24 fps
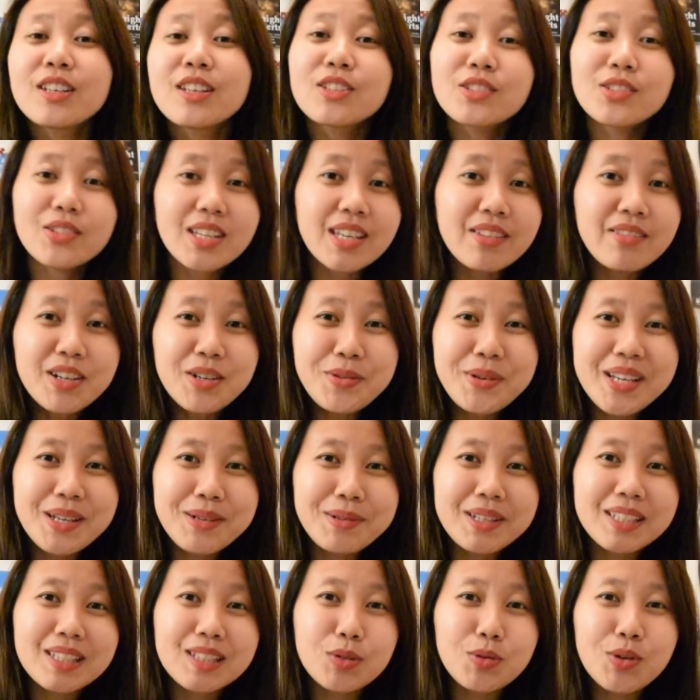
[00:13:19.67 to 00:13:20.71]
So even when I
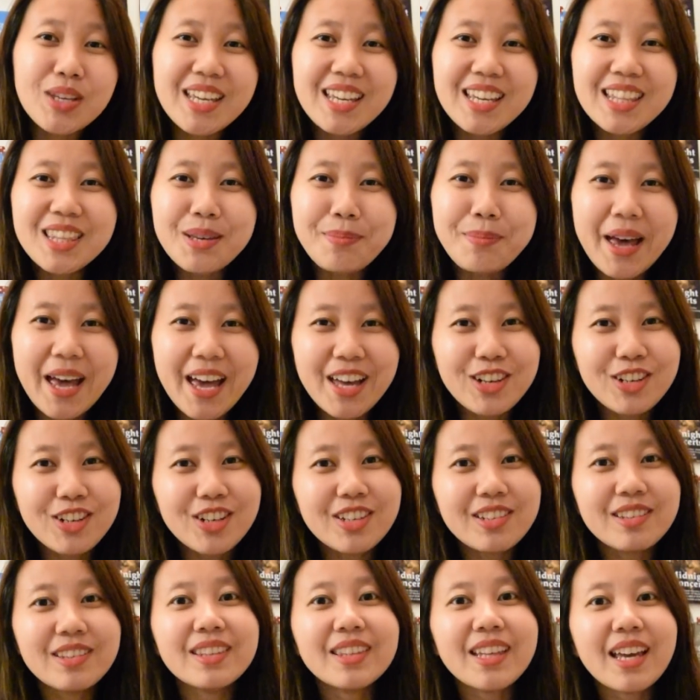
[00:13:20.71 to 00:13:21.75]
was tweaking the
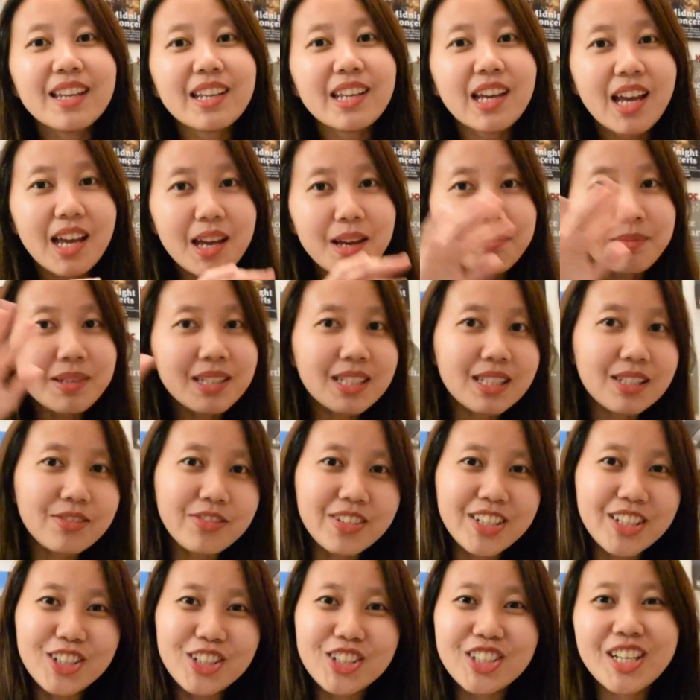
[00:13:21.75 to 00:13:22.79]
pattern, that
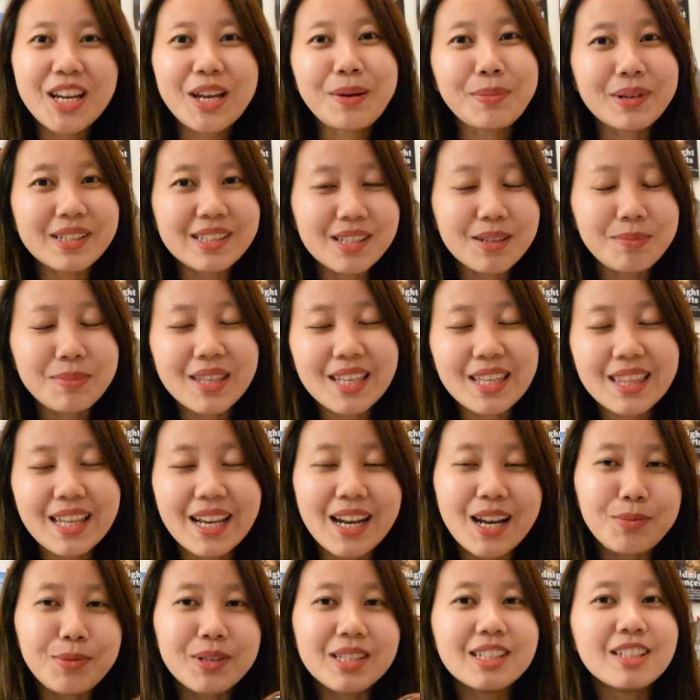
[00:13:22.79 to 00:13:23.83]
hemisphere shape was something that
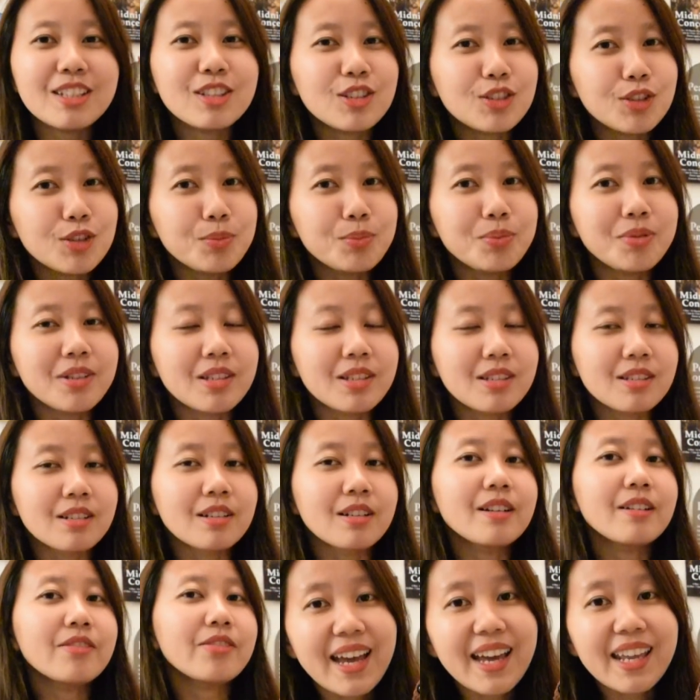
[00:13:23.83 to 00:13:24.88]
I wanted to
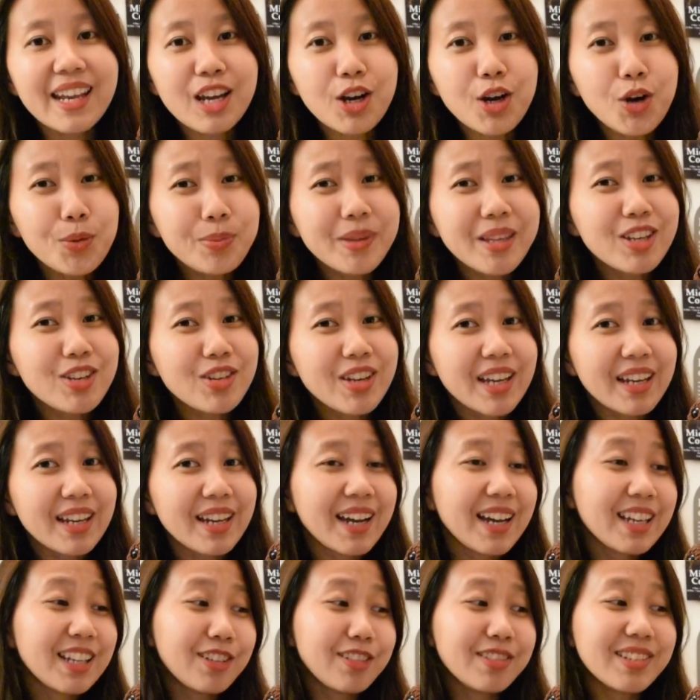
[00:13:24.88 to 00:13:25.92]
preserve. And I hope that you can
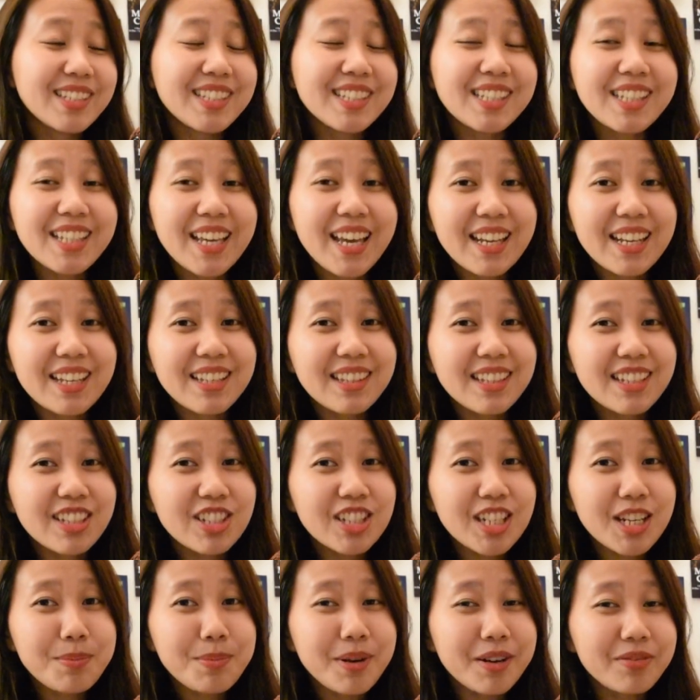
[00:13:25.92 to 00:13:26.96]
kind of see that in the
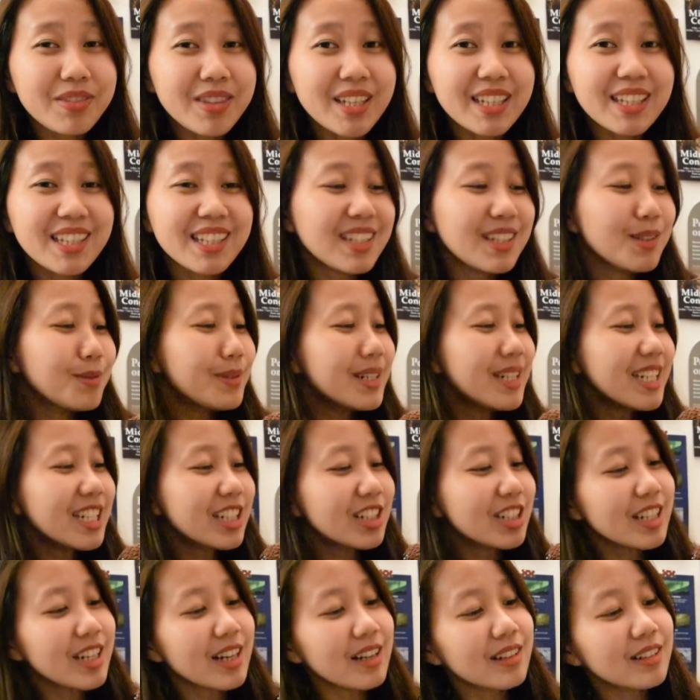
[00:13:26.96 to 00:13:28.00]
shape of the kiwi
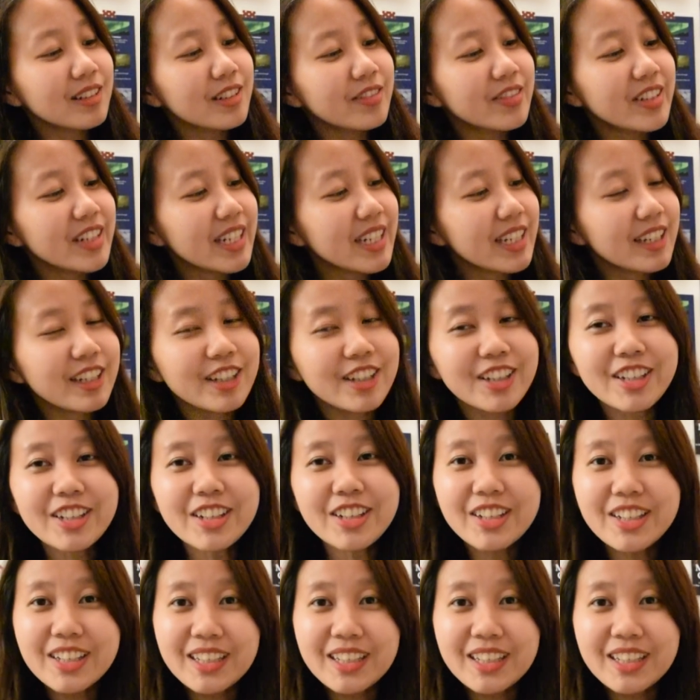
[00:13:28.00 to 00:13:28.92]
shell over here.